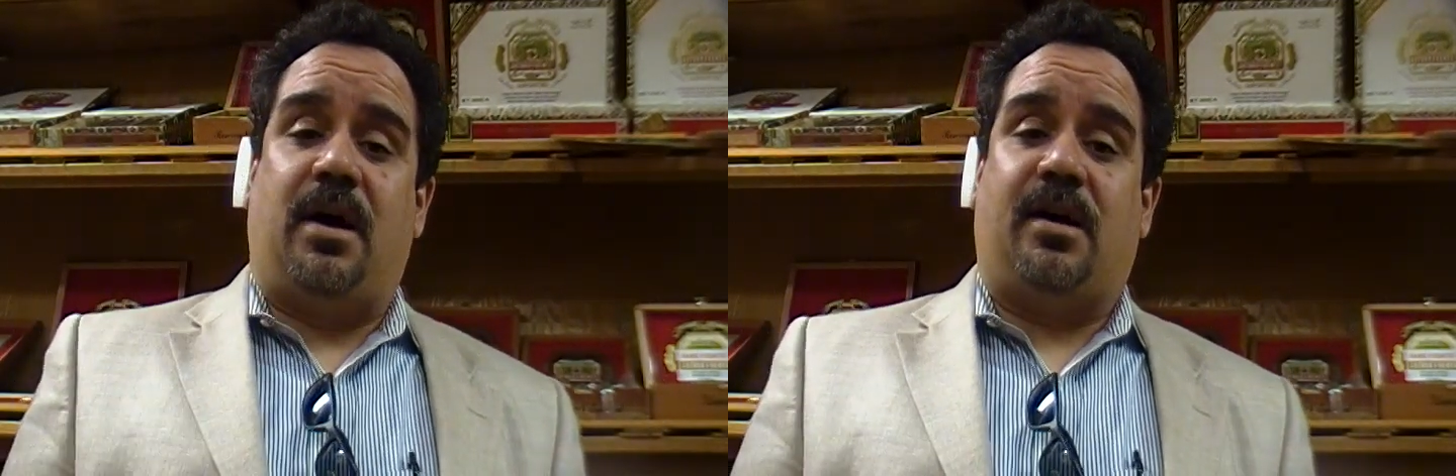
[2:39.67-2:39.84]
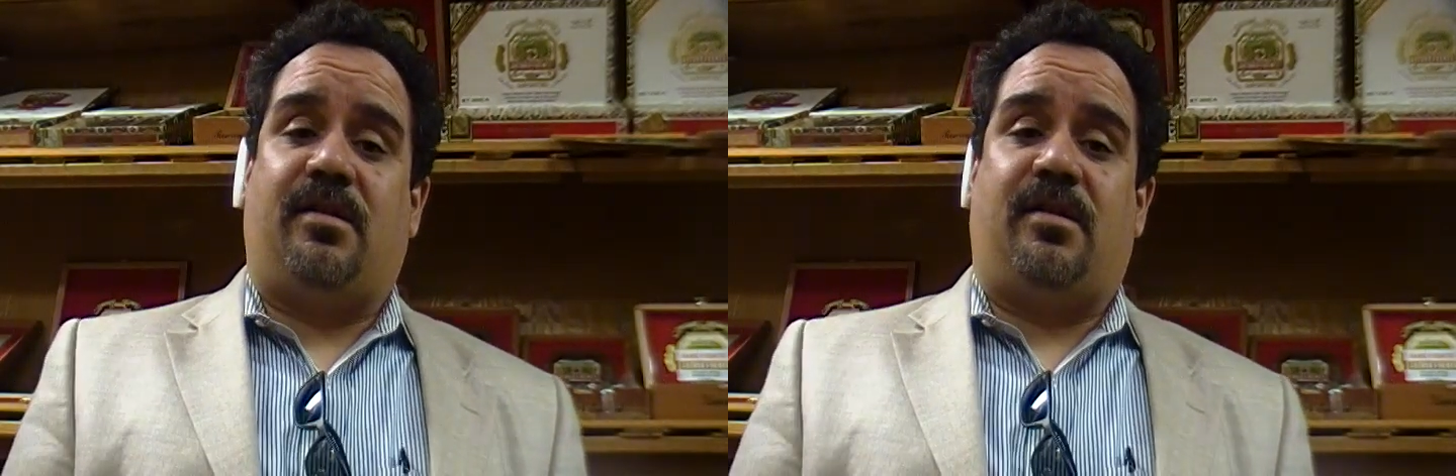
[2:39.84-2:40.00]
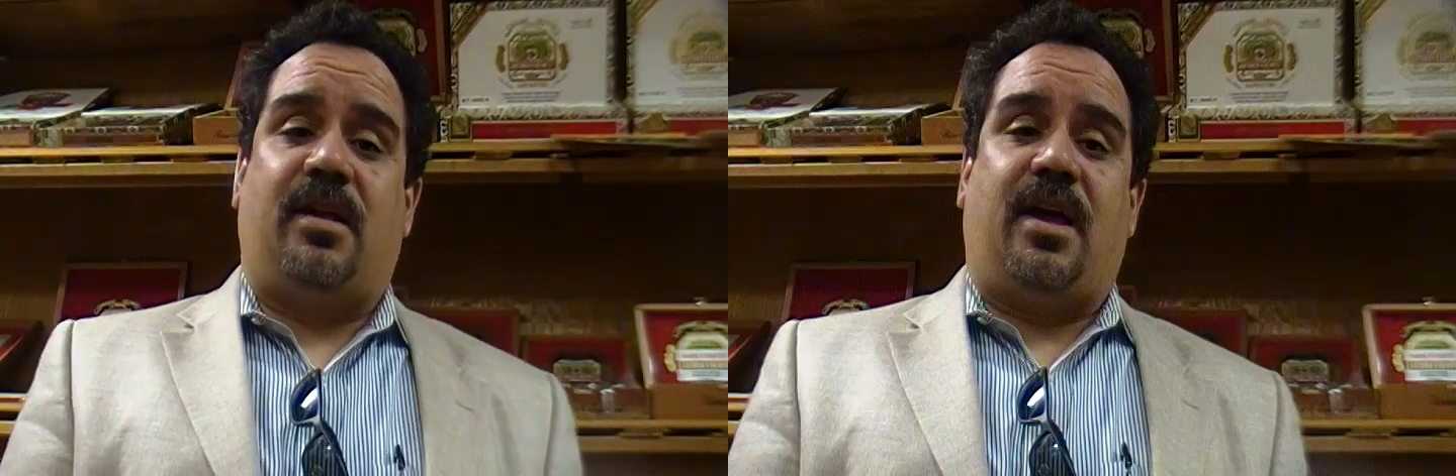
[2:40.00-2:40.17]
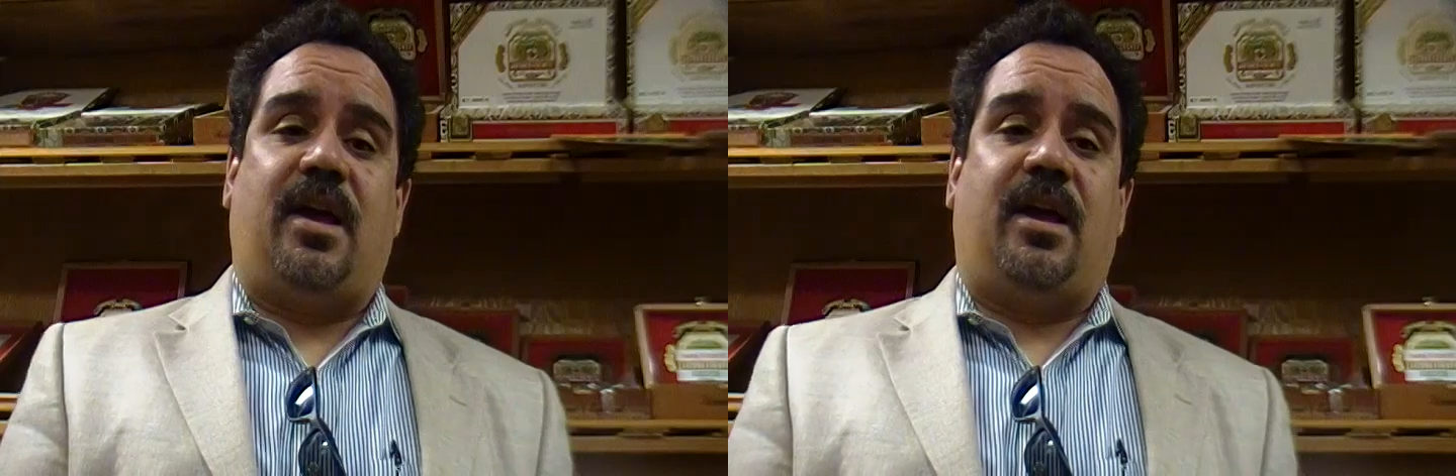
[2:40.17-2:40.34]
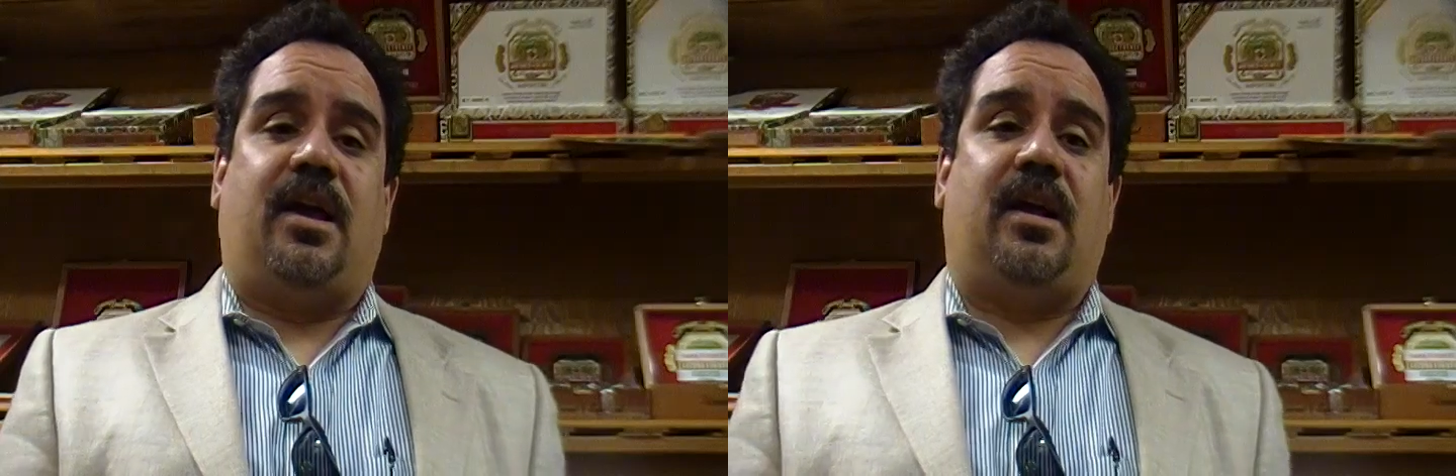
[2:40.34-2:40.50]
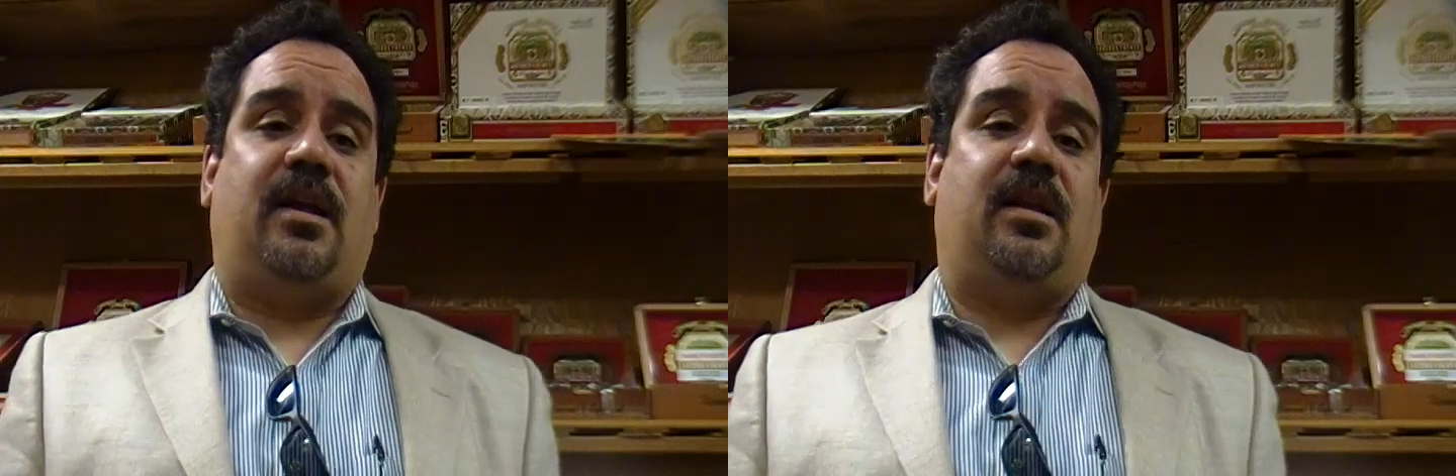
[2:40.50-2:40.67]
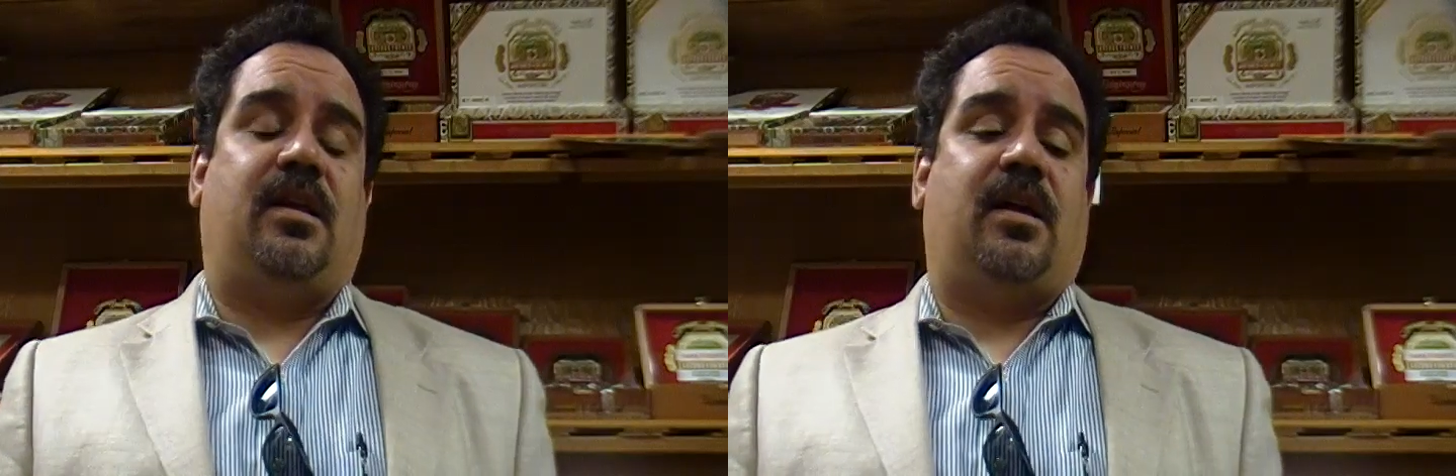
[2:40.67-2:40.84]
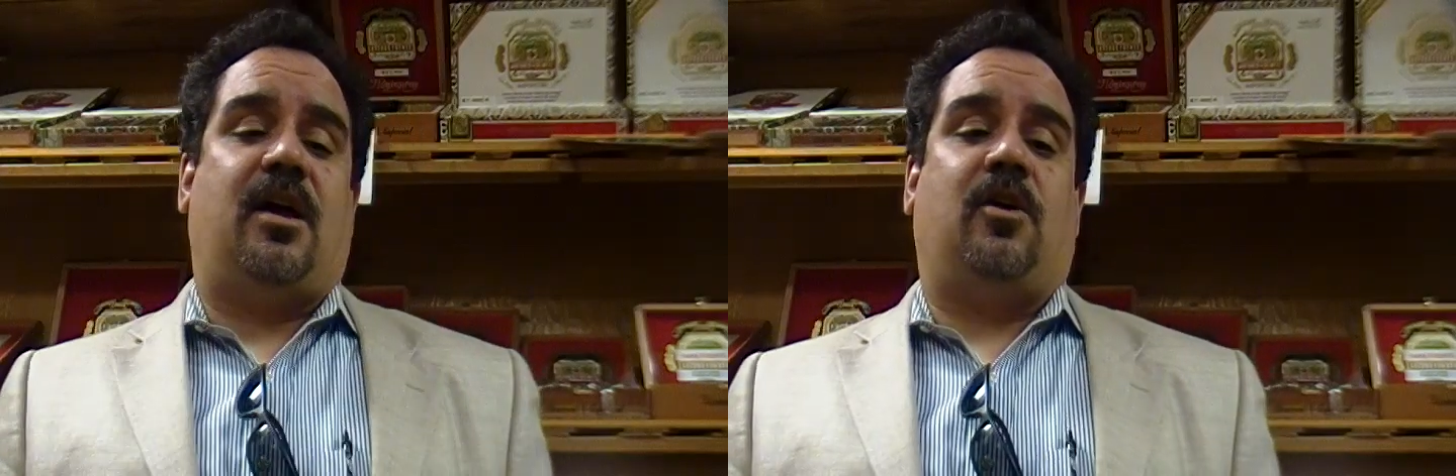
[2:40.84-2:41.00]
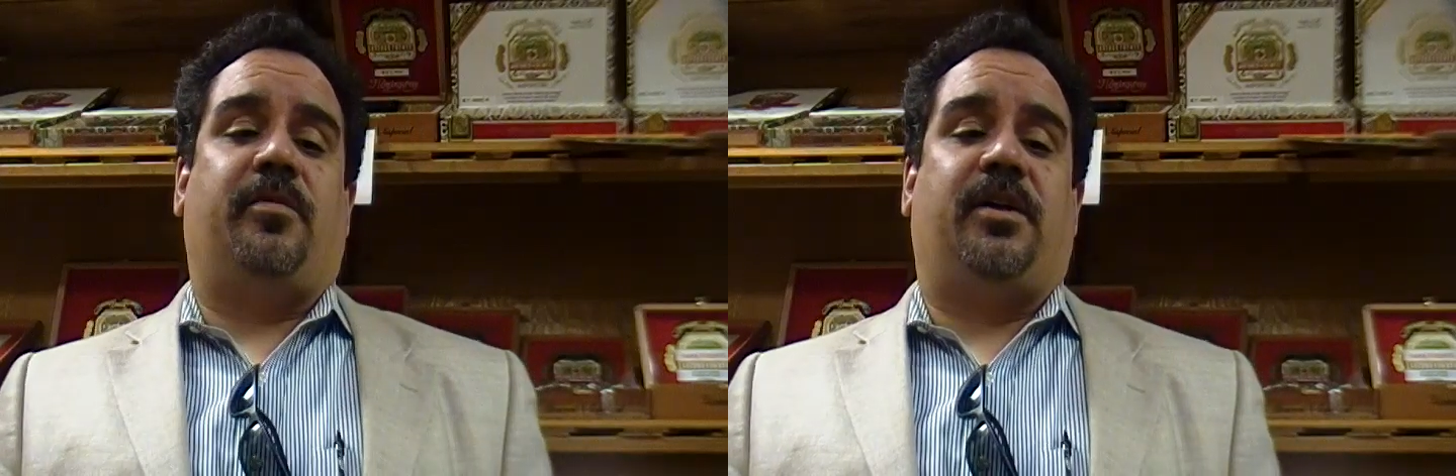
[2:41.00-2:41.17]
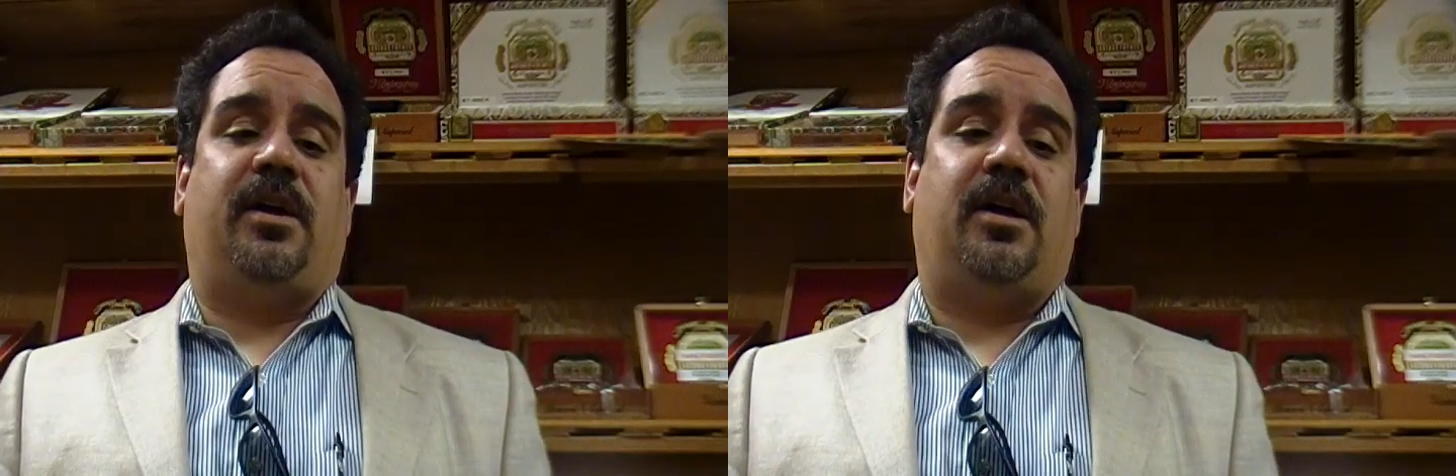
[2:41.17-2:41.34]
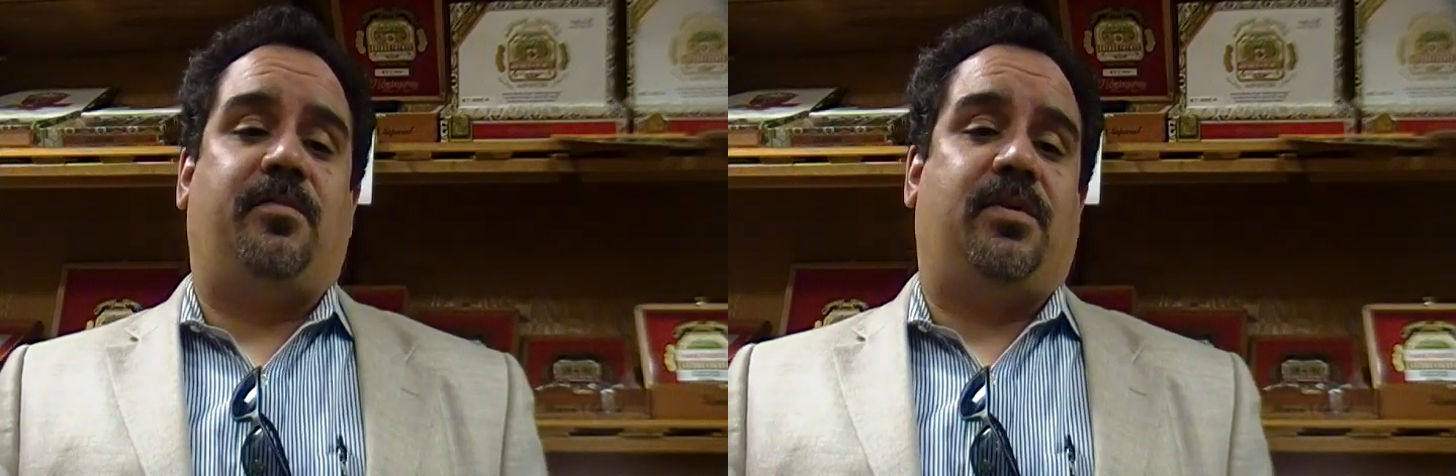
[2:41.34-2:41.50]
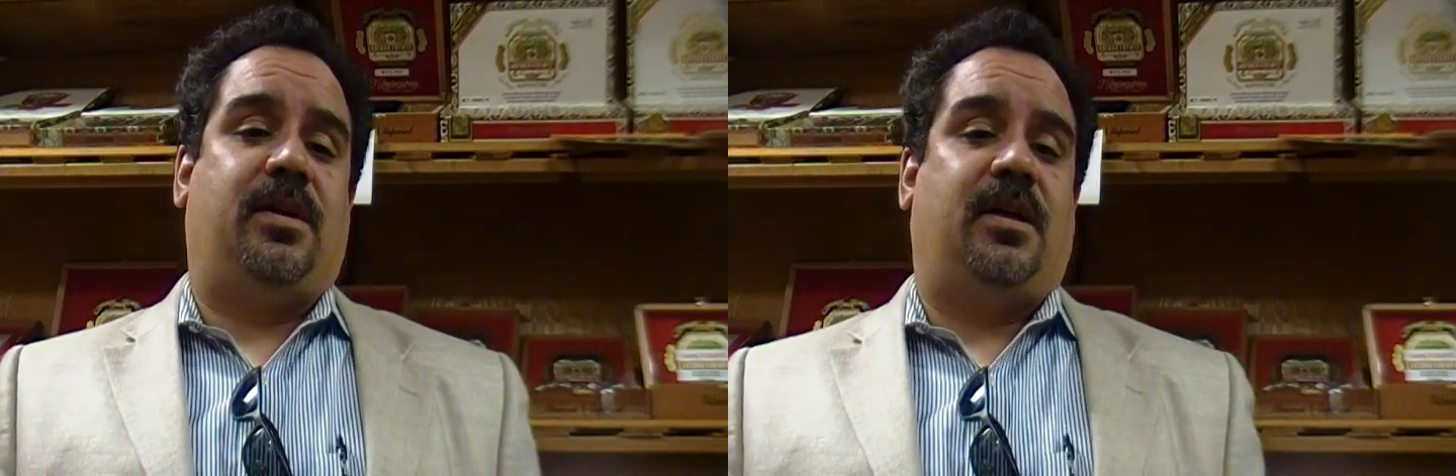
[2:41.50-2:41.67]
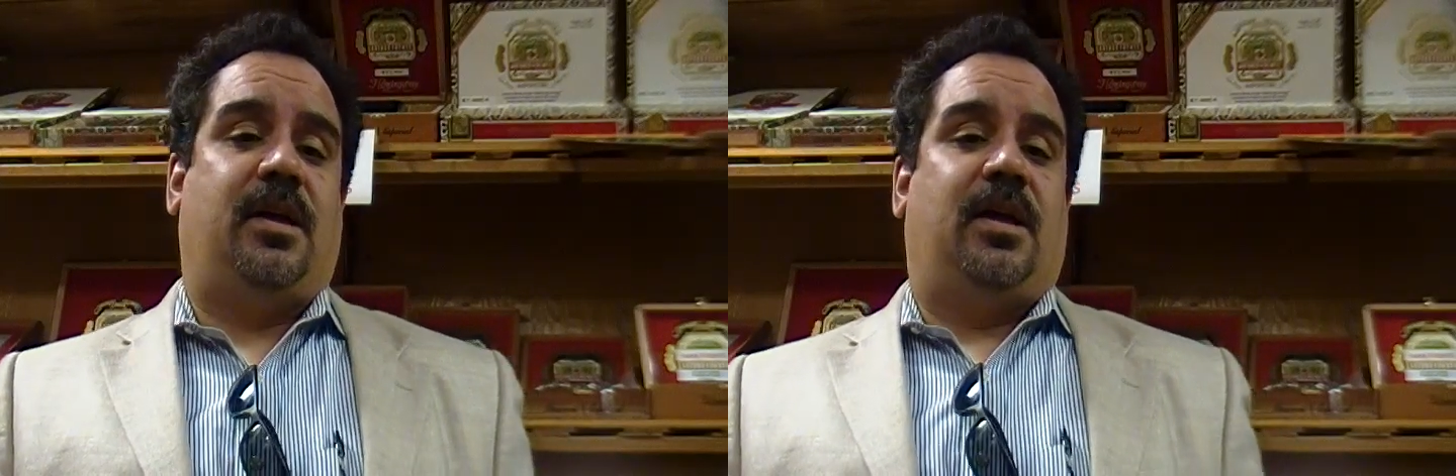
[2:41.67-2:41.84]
box, and I open it up,